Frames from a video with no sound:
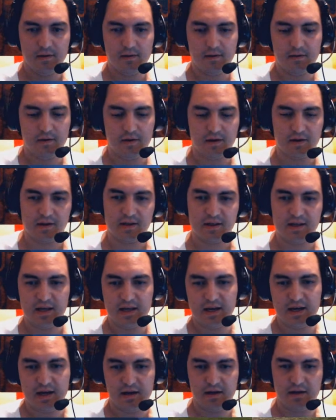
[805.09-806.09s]
Right, get
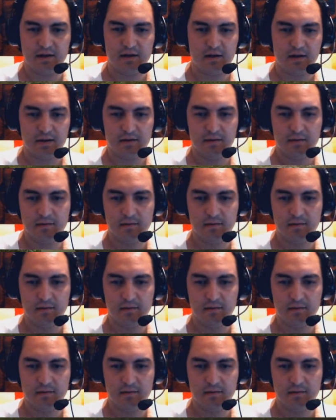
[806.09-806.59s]
out of here.